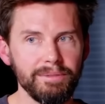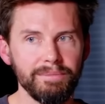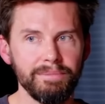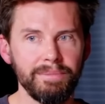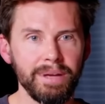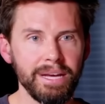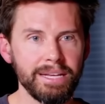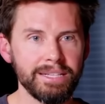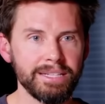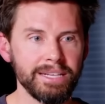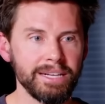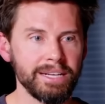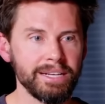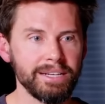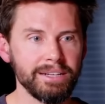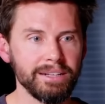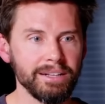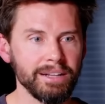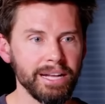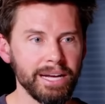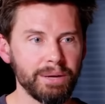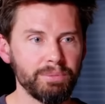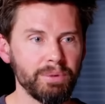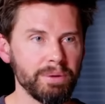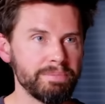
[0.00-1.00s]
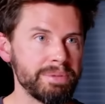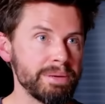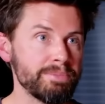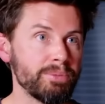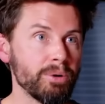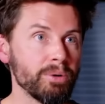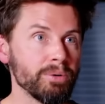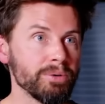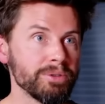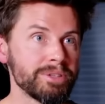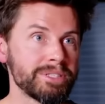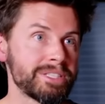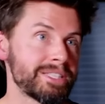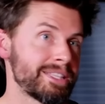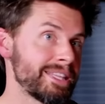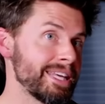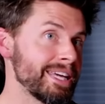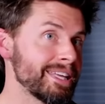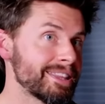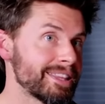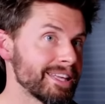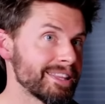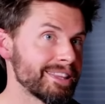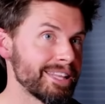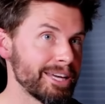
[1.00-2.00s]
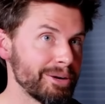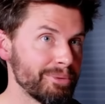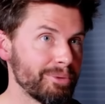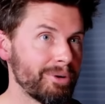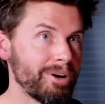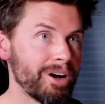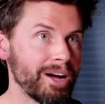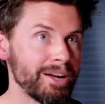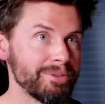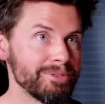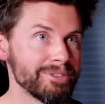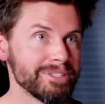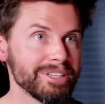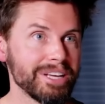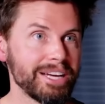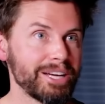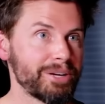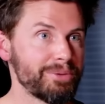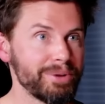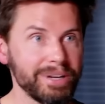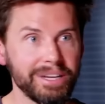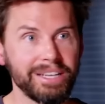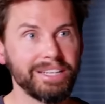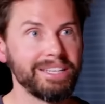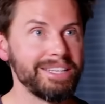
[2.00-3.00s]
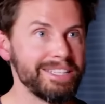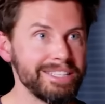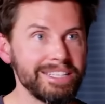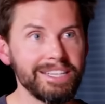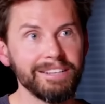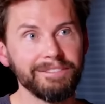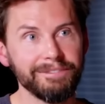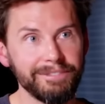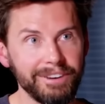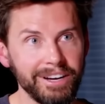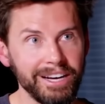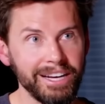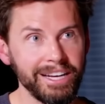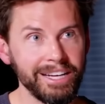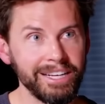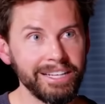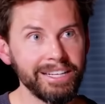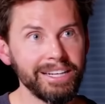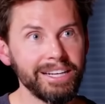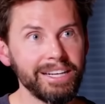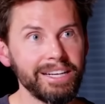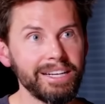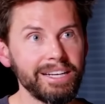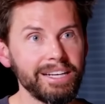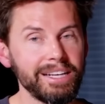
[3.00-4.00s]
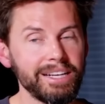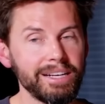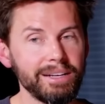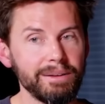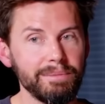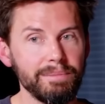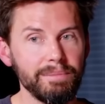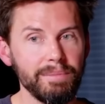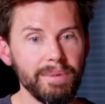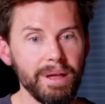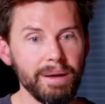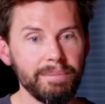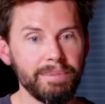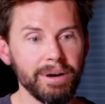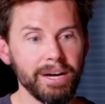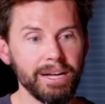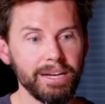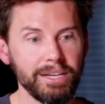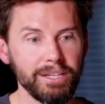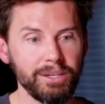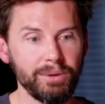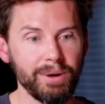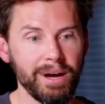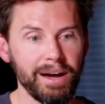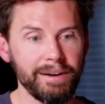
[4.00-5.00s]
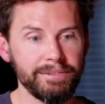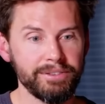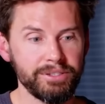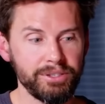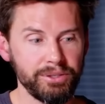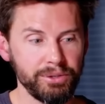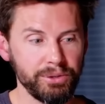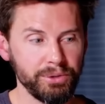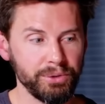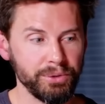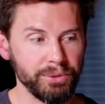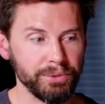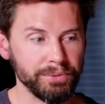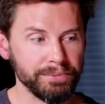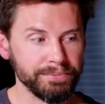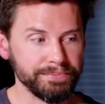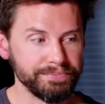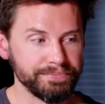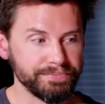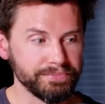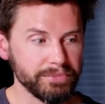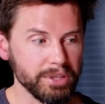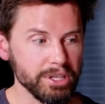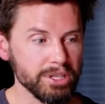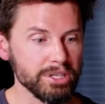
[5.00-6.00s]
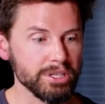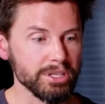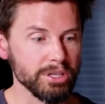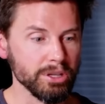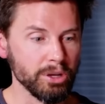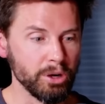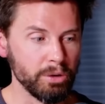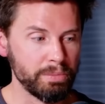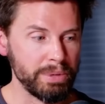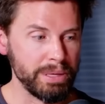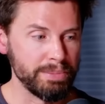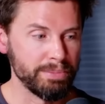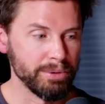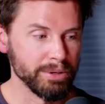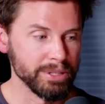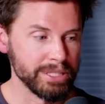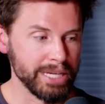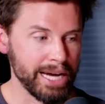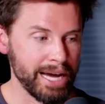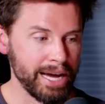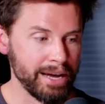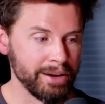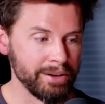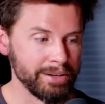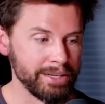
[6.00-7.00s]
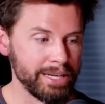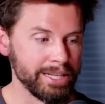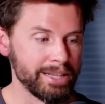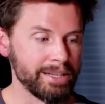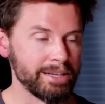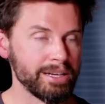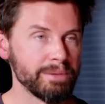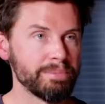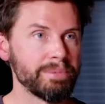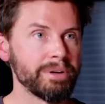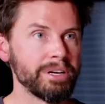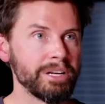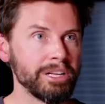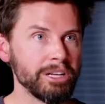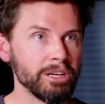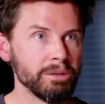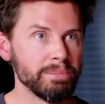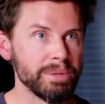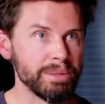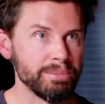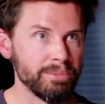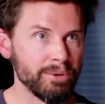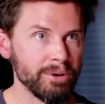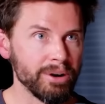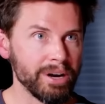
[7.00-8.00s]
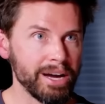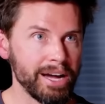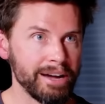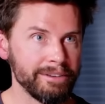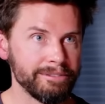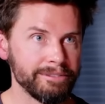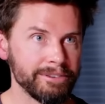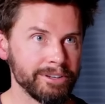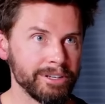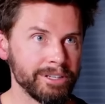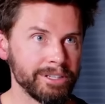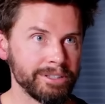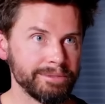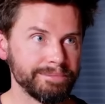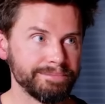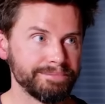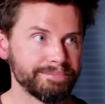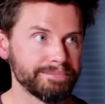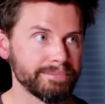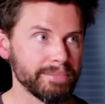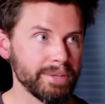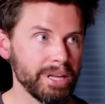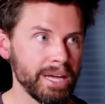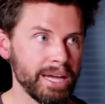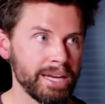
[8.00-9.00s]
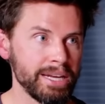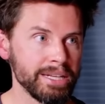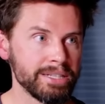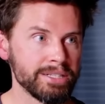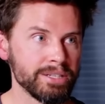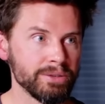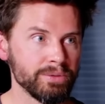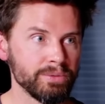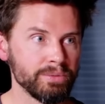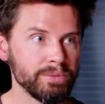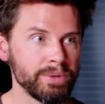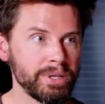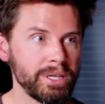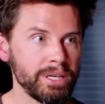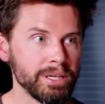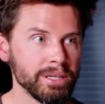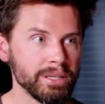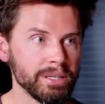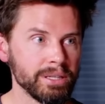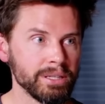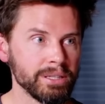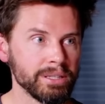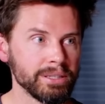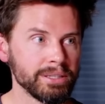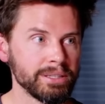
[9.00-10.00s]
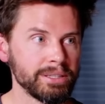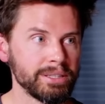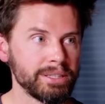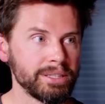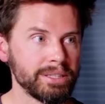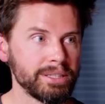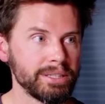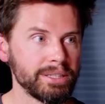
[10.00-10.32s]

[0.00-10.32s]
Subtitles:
makes it like what people think that they want, which is like quick and easy and fun, but you have to slow people down, get them to put in a little bit more effort. And it's a real